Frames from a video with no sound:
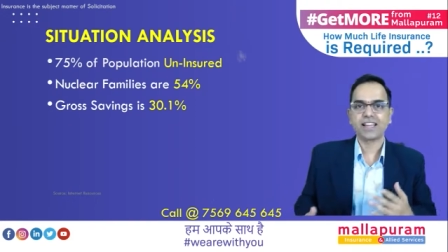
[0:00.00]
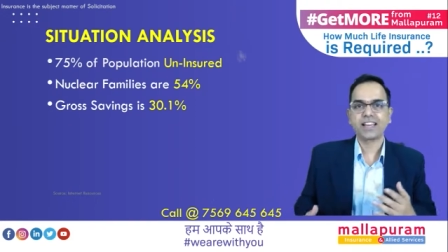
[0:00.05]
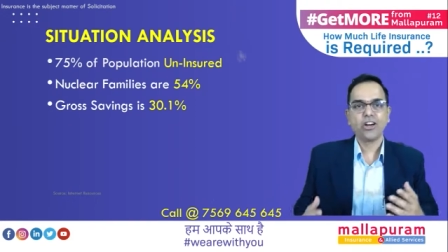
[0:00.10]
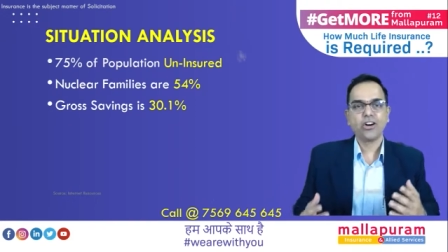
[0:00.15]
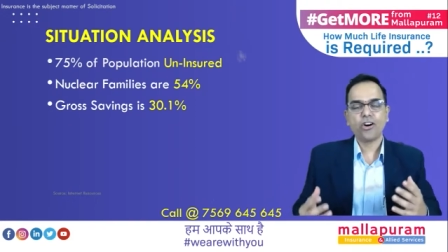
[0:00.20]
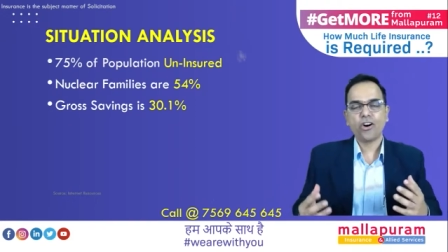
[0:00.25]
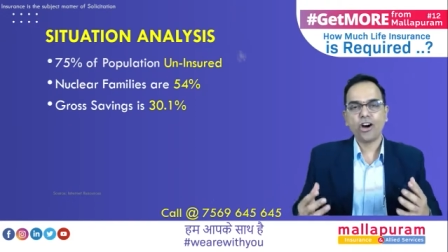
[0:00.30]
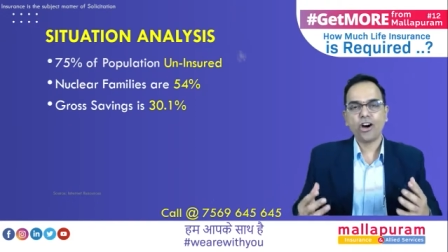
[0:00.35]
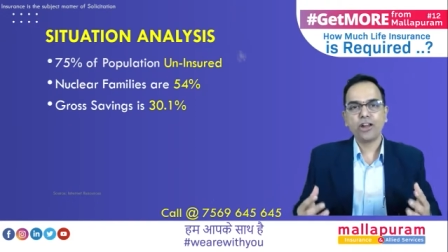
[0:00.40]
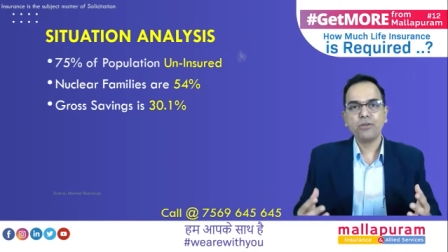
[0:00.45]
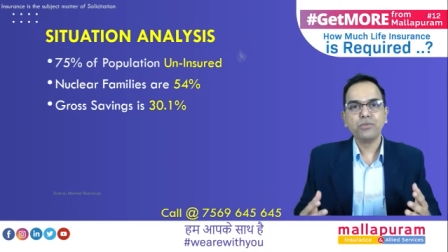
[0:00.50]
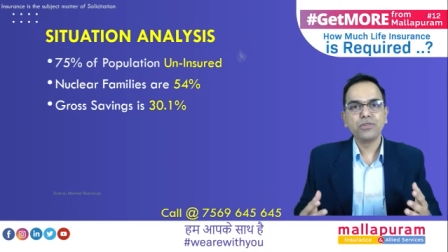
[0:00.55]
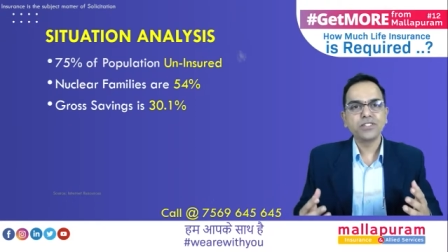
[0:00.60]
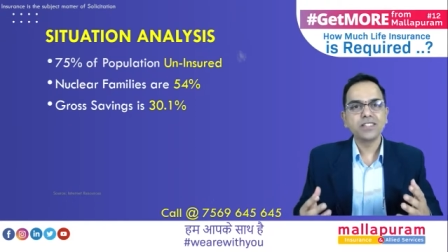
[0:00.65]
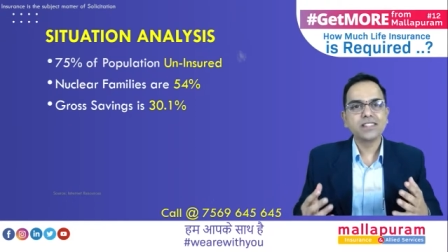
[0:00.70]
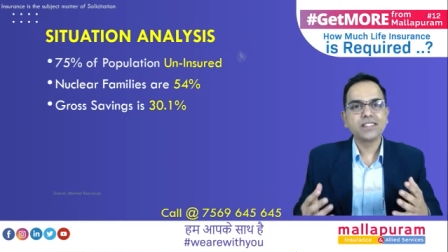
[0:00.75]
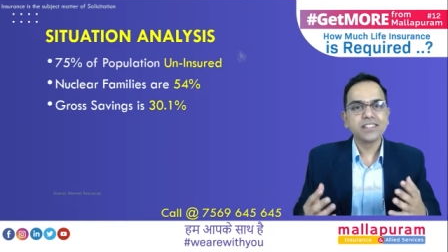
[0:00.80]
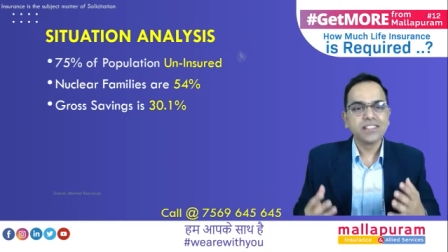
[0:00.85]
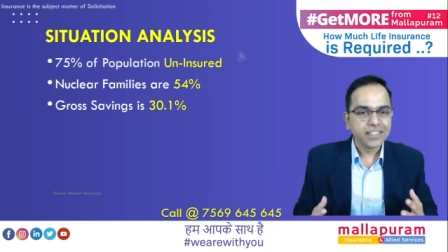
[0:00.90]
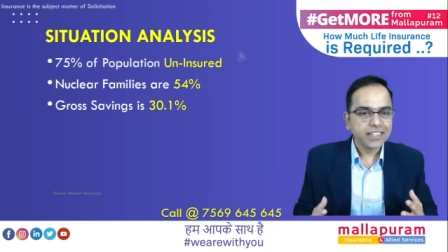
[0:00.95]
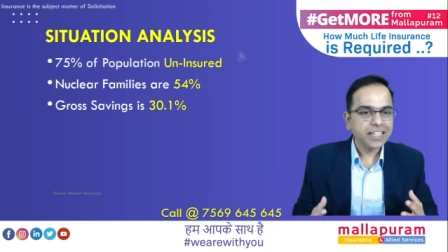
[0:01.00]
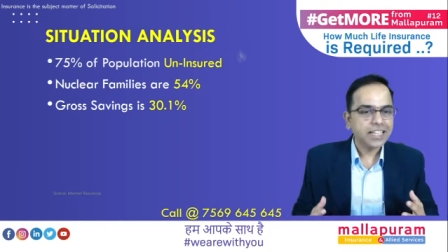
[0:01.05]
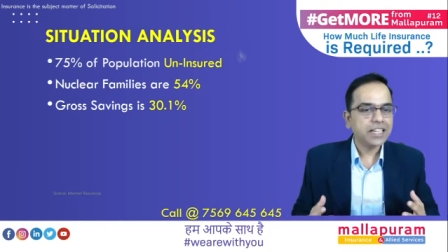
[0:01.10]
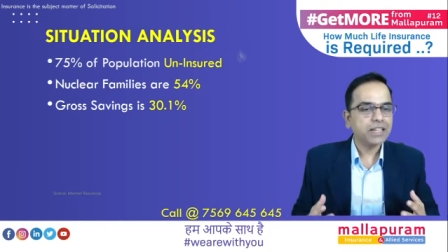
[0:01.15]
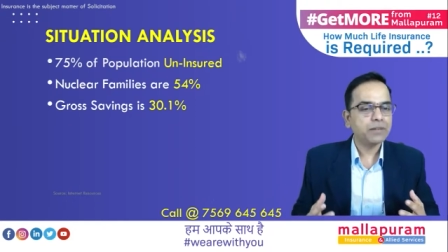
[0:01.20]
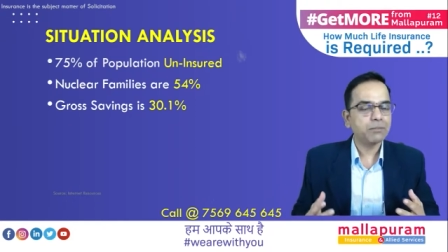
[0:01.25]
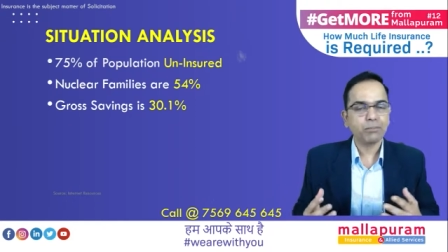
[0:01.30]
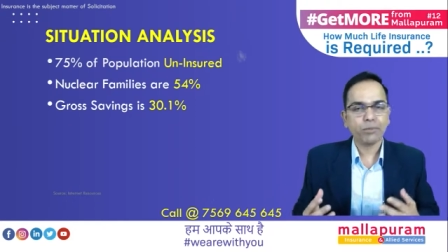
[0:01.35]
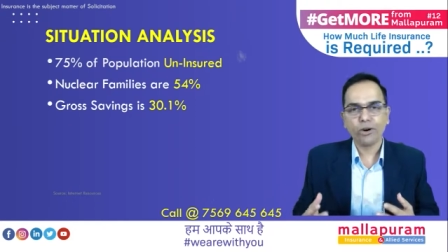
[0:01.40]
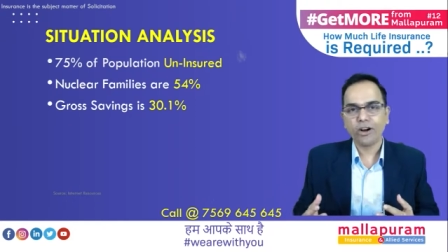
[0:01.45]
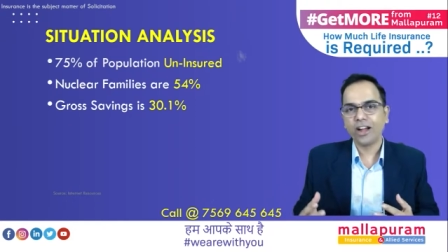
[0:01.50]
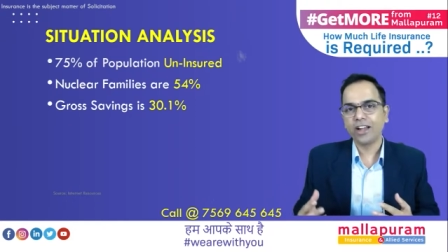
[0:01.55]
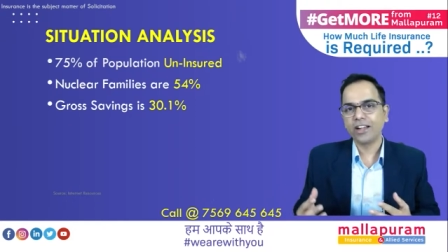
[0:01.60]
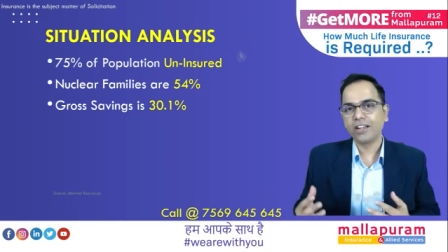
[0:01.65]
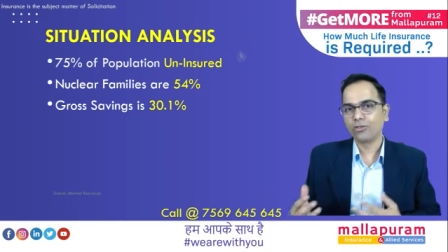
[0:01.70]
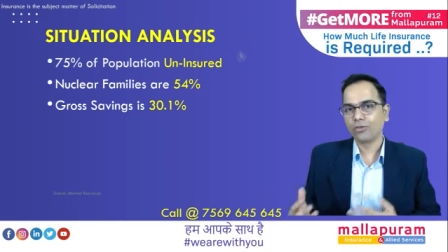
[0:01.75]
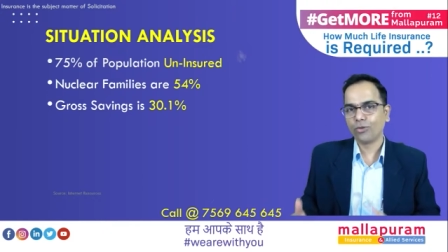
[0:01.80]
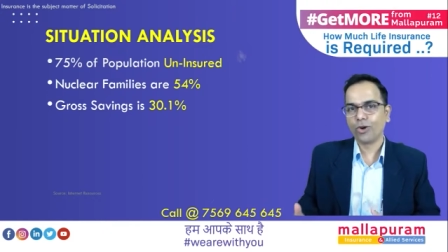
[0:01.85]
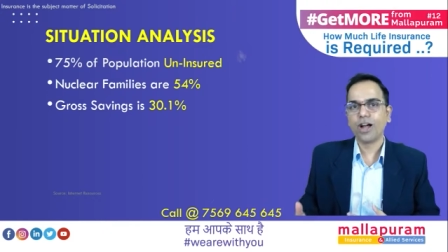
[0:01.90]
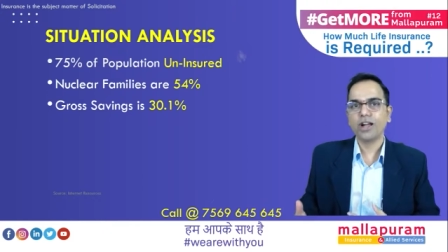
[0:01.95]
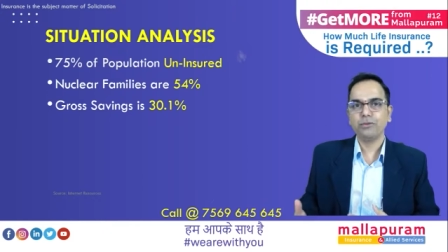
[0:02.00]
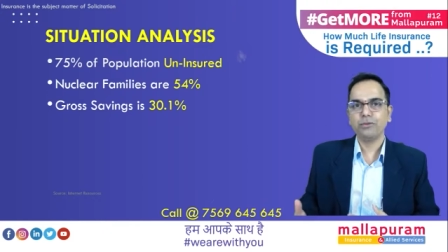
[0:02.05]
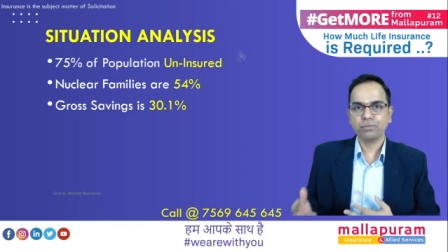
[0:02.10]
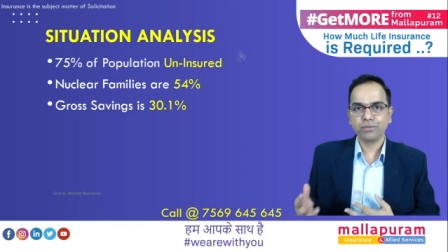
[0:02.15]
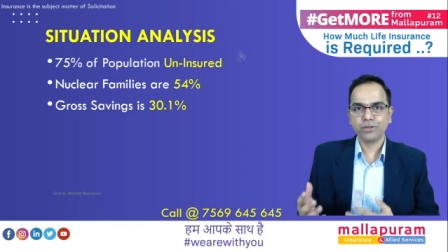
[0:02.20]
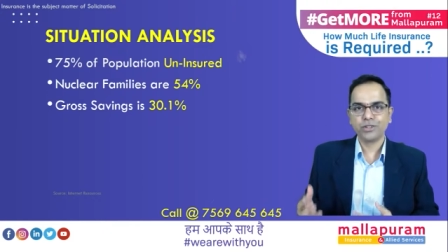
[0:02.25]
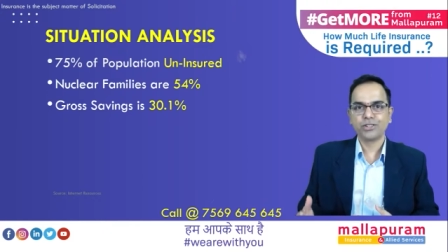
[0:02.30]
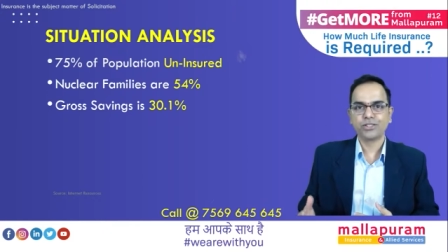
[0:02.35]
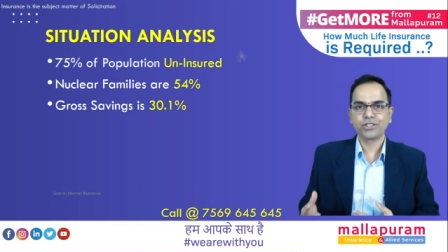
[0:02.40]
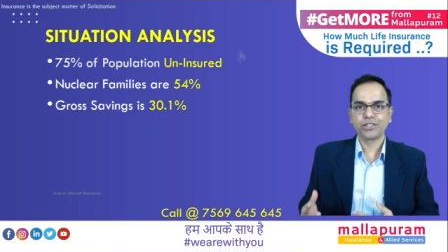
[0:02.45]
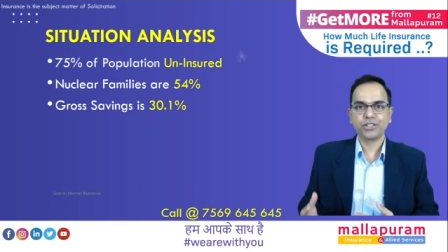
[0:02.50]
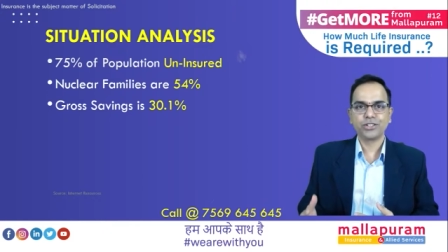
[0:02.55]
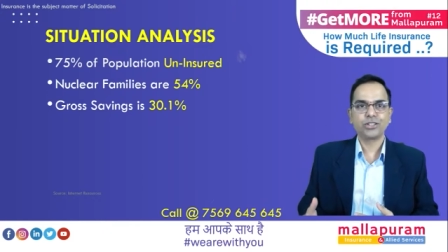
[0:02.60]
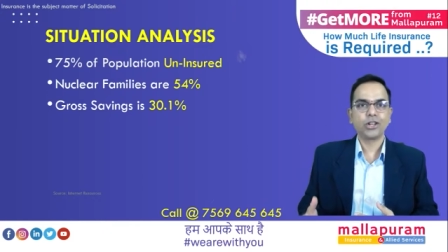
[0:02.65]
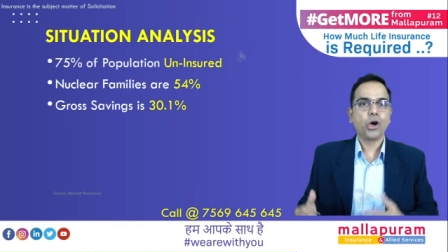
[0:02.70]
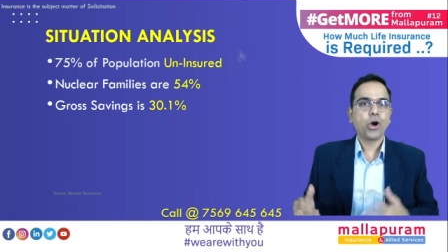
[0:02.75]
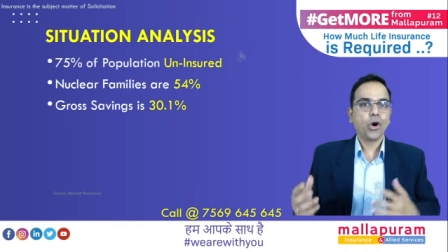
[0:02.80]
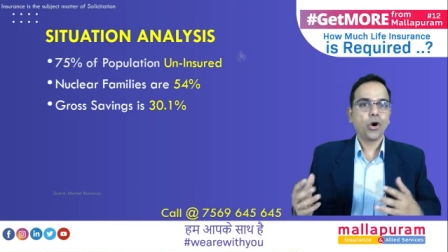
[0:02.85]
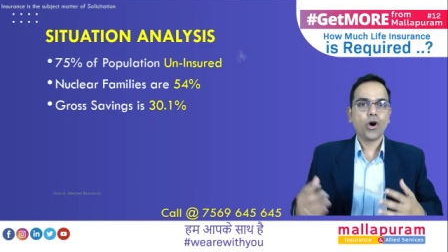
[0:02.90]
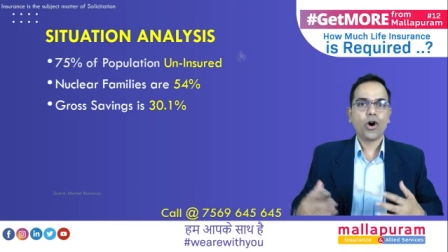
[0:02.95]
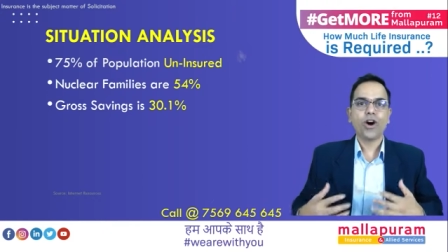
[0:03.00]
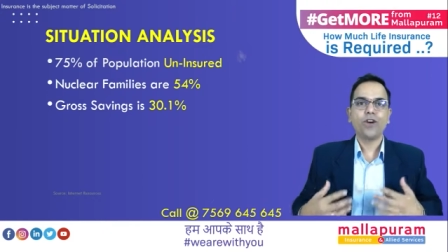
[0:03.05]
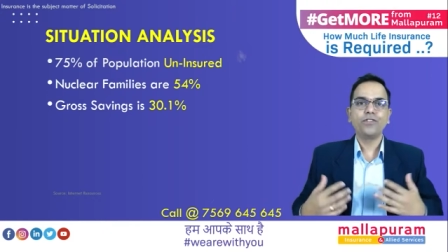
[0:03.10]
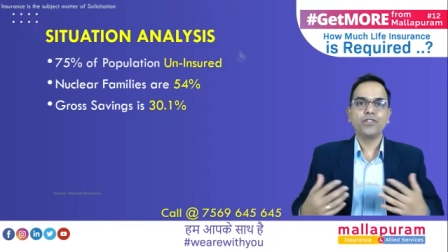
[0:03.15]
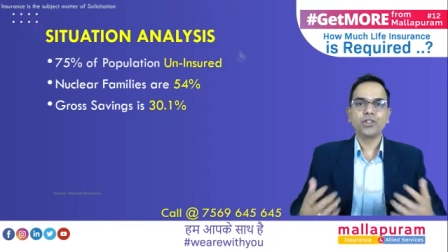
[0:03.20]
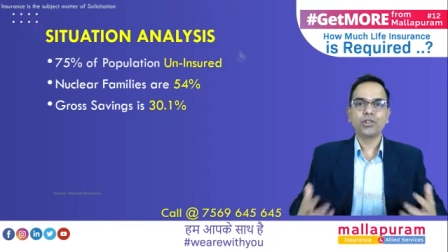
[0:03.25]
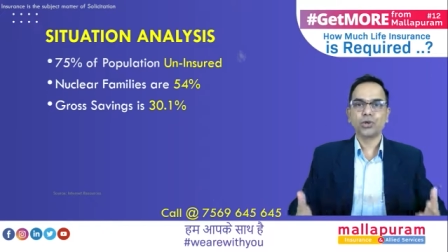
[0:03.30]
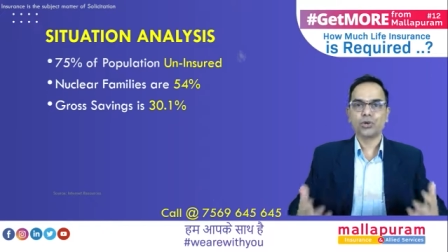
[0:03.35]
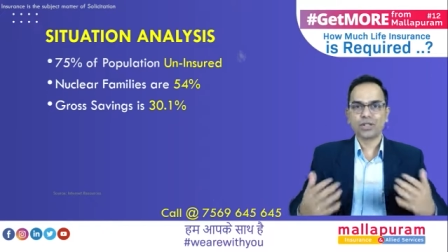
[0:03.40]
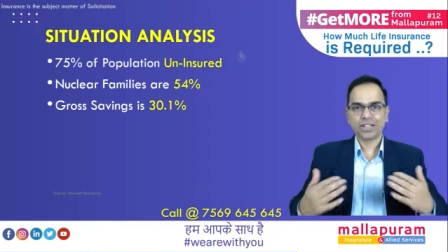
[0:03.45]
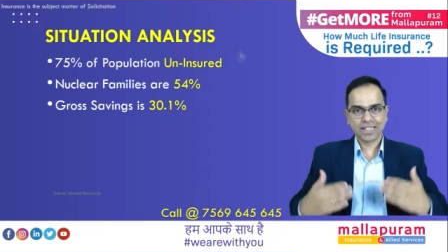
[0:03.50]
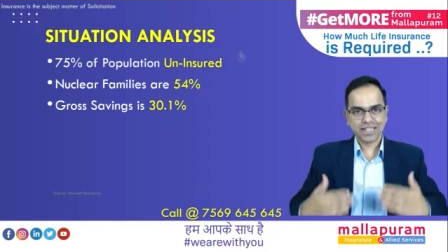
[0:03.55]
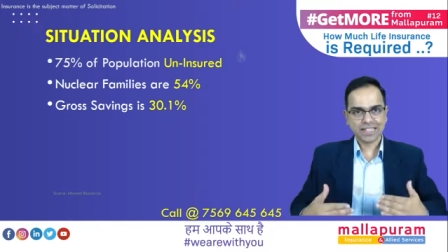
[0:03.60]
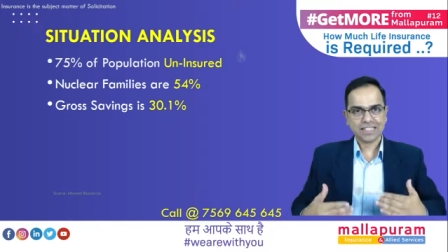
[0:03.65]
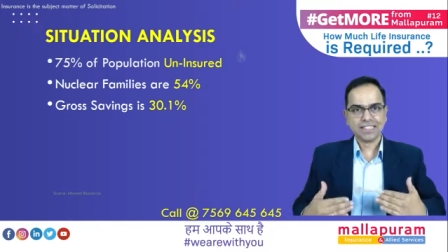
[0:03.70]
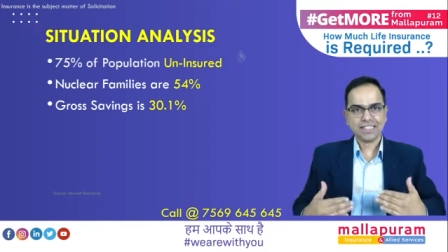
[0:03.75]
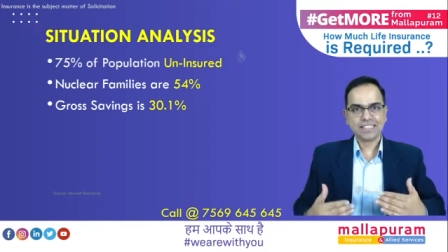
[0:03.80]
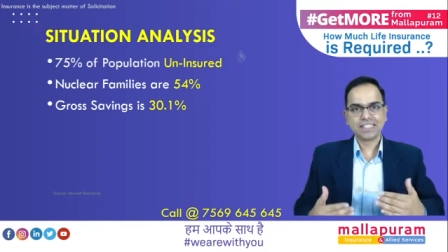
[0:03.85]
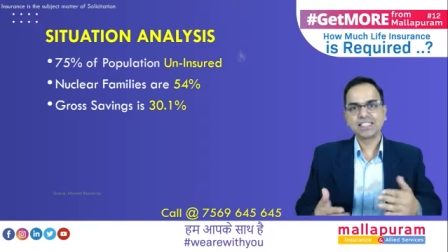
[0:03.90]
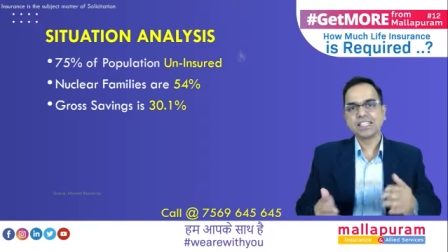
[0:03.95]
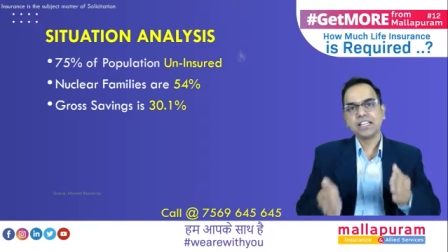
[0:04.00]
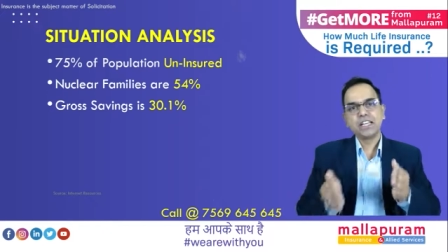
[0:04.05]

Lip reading: almost 30.1% of the total earnings,